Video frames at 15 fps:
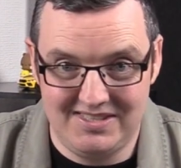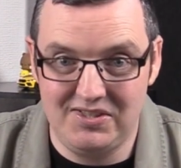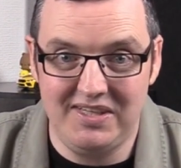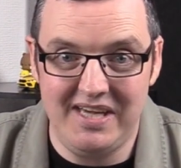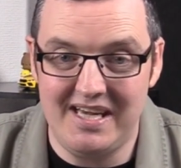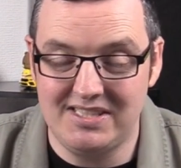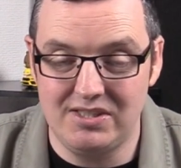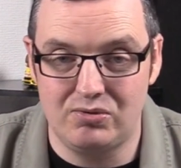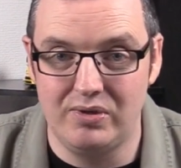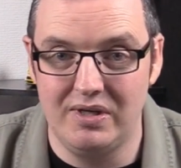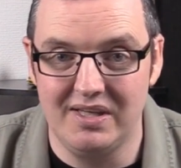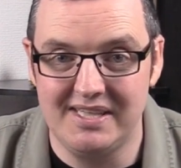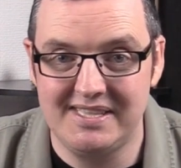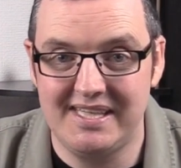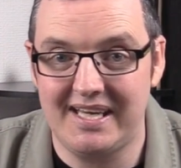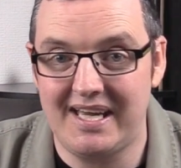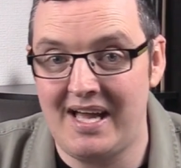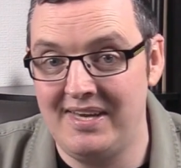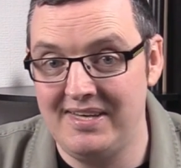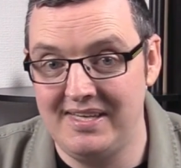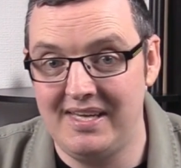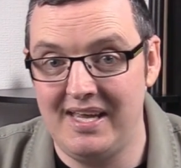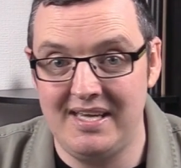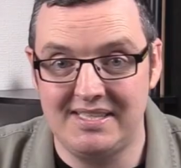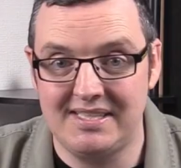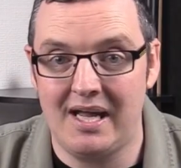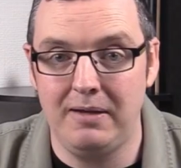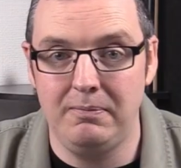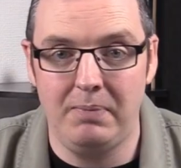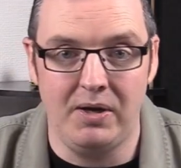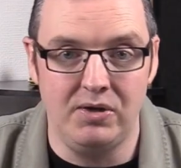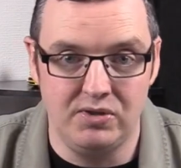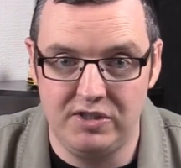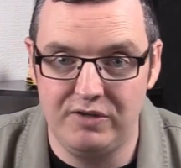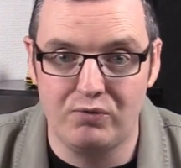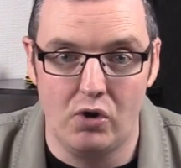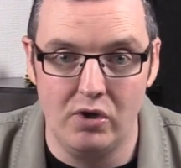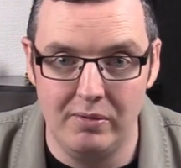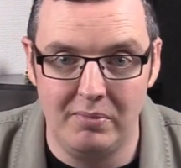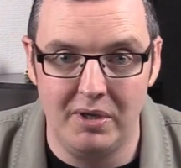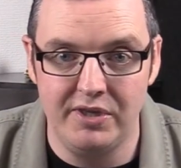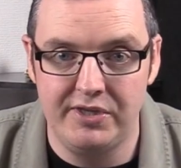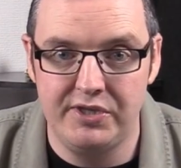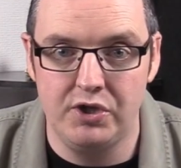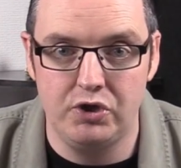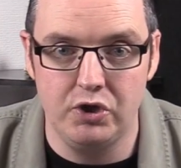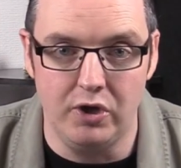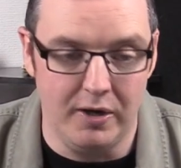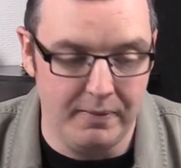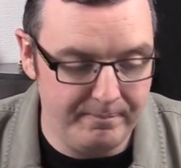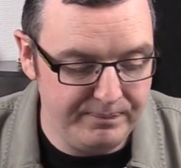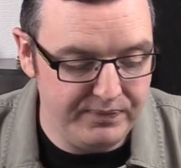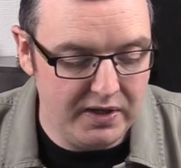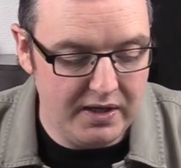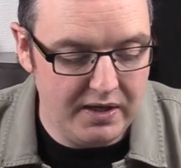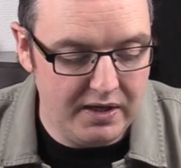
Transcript: So yes, it's realistic and it's time bound. You've got the month to do it.